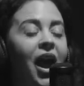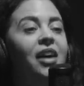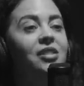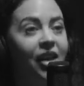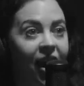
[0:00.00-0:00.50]

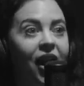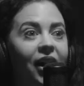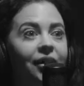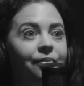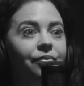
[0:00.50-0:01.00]
I'd say
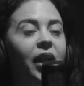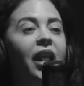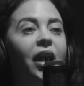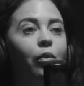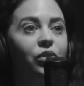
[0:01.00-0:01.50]
hi
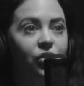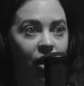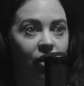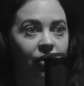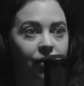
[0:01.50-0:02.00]
and I would
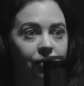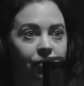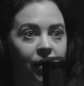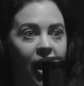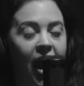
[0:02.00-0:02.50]
stare at them.
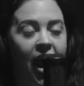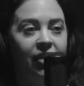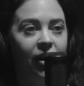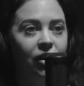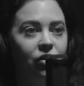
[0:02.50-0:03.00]

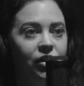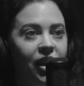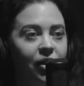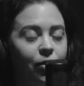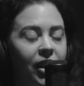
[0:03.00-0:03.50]
And they look the
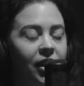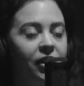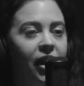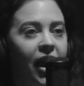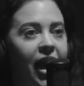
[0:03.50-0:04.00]
other
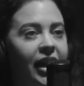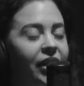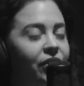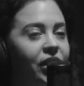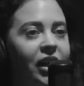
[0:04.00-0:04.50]
way. And
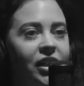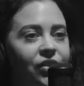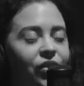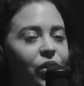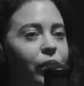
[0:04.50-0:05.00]
even in
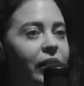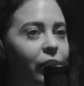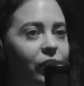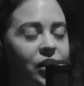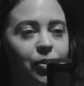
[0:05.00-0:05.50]
interview, when they
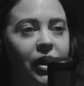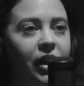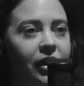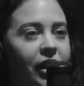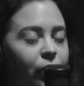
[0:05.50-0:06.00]
would
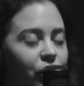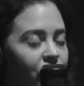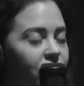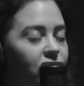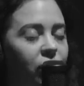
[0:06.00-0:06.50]
speak and they would
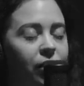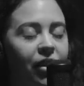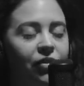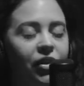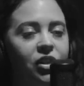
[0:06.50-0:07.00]
just look at
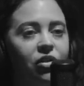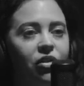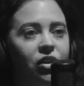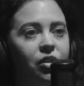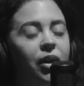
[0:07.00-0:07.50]
my fixer and
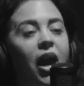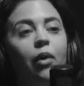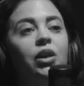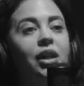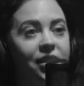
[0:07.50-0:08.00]
not to me, I
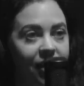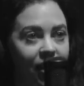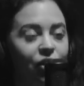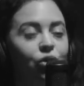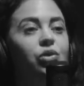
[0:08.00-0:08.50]
would
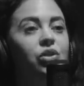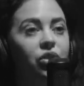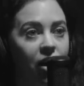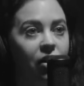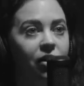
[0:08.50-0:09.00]
continue to
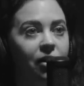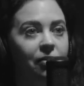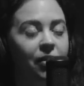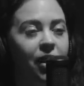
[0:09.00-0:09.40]
stare at them.